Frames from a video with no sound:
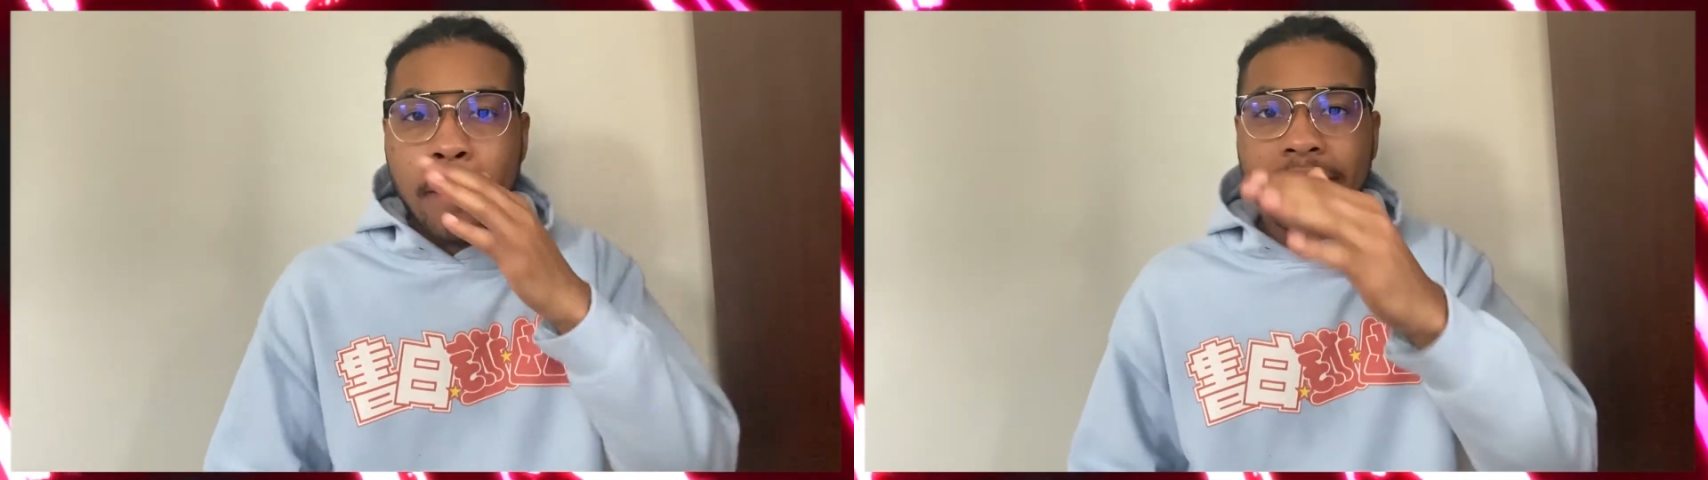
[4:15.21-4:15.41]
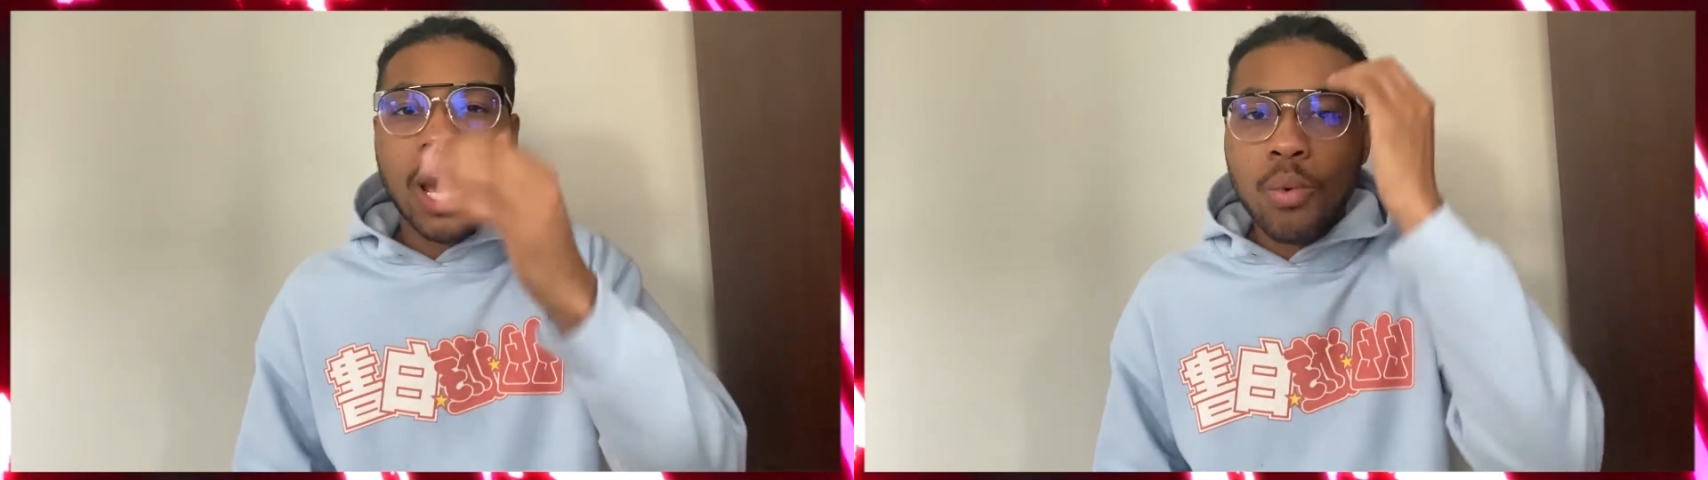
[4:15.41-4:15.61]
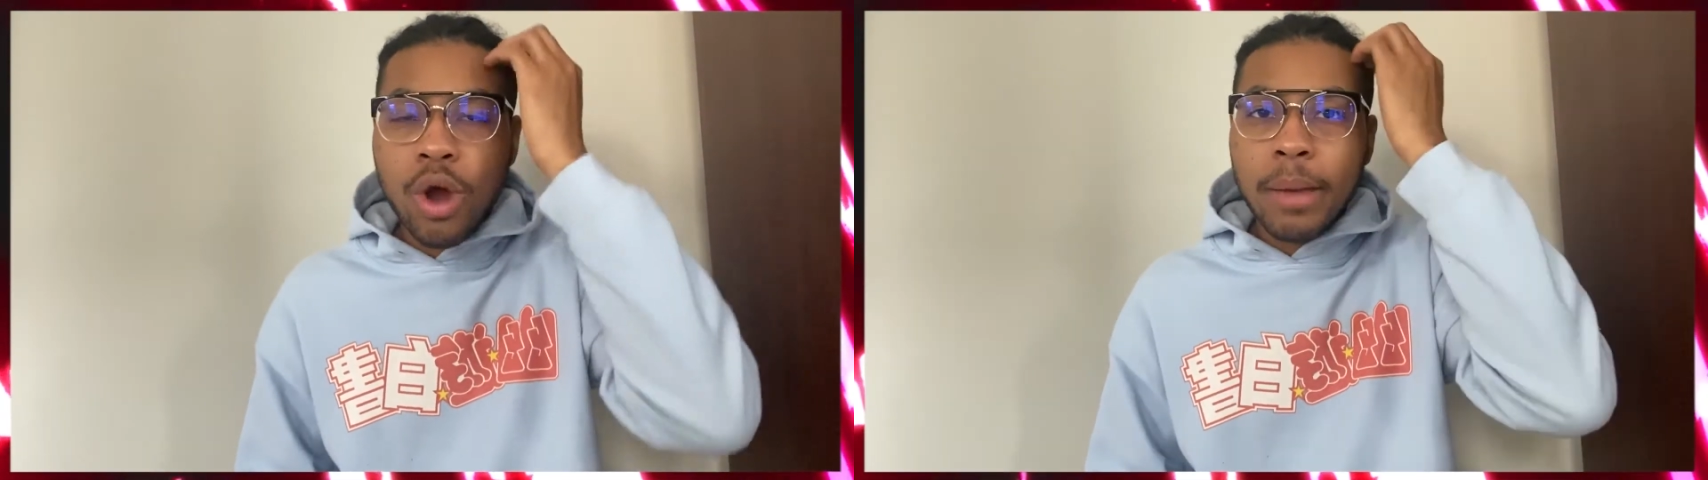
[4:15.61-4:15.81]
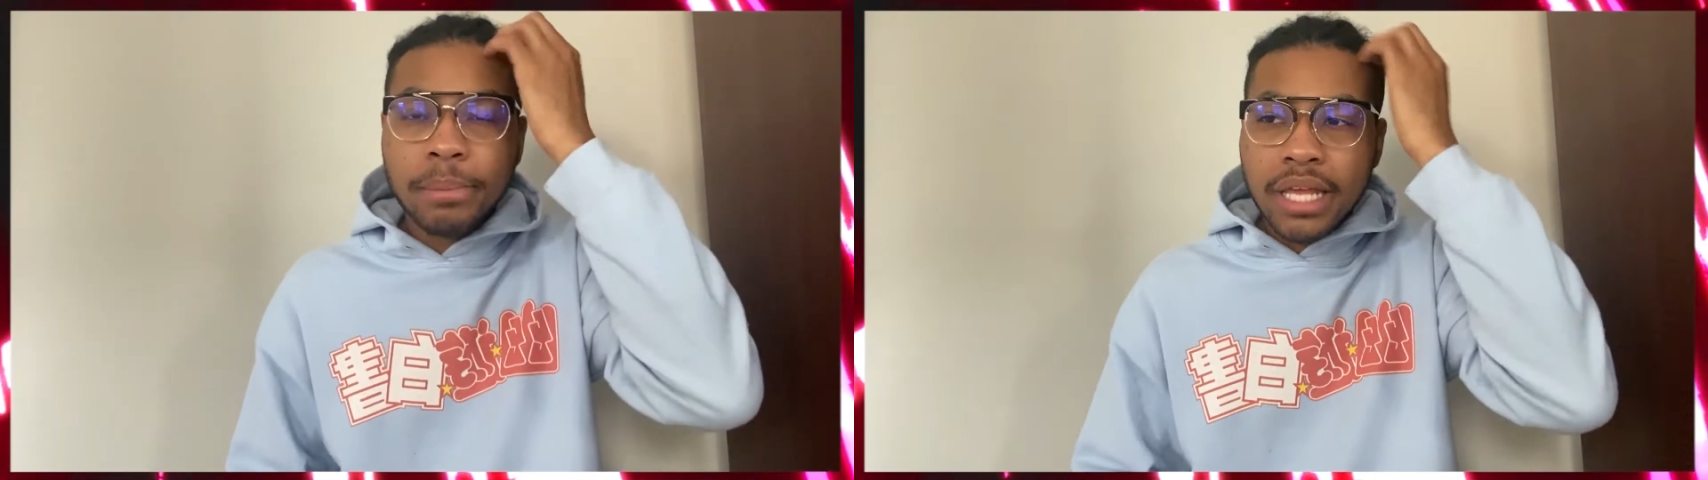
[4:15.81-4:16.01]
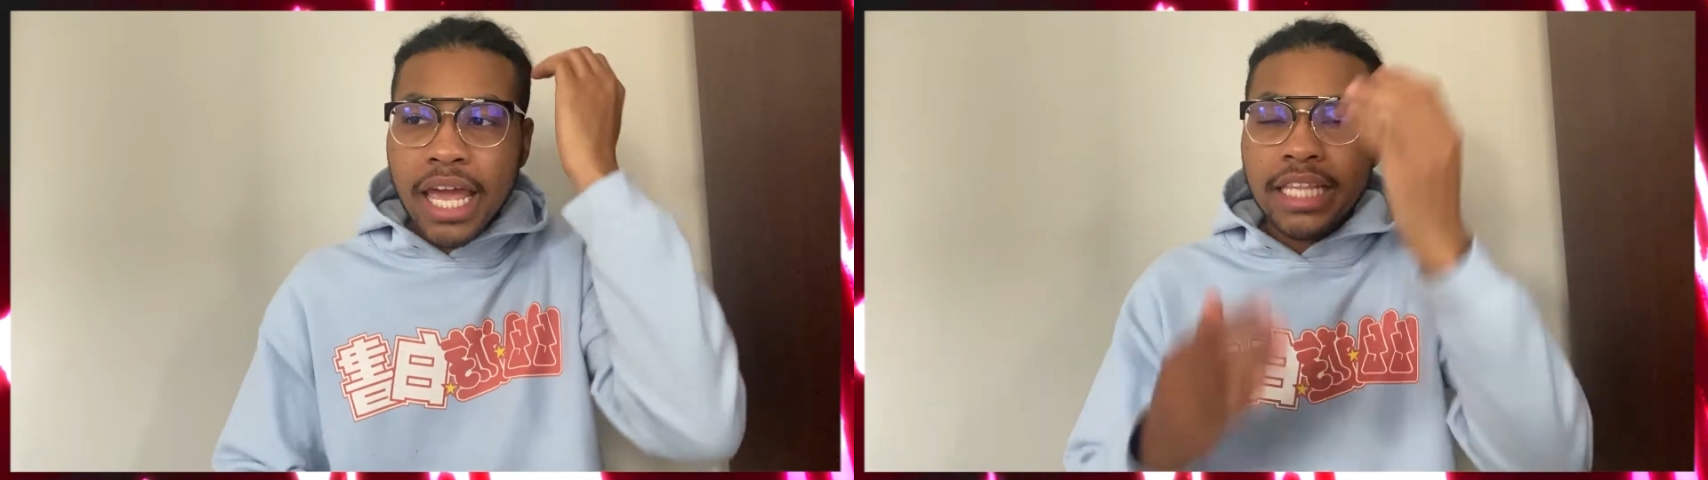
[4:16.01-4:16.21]
but I want
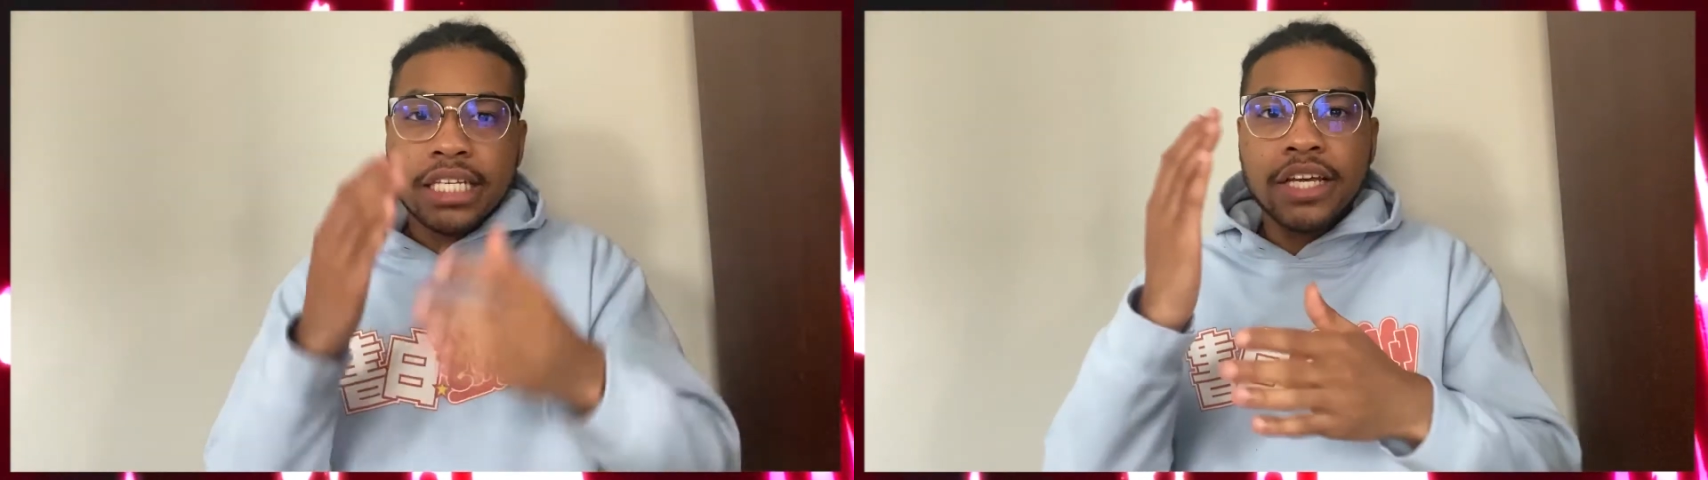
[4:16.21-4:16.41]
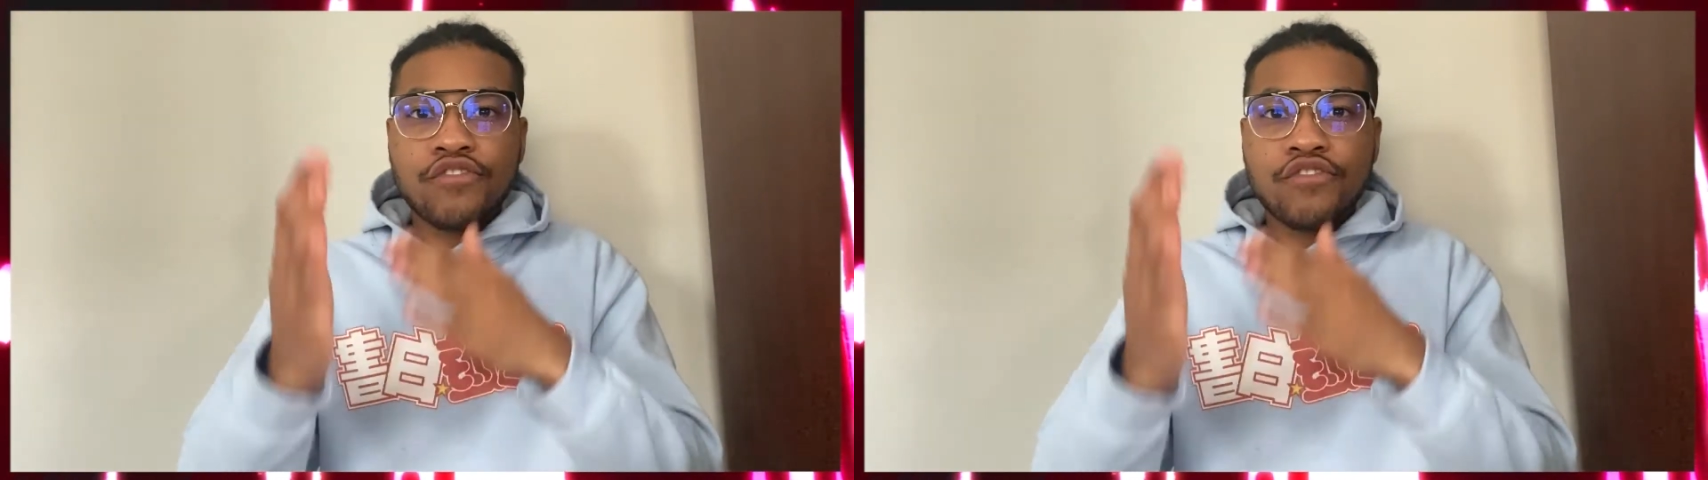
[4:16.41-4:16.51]
it to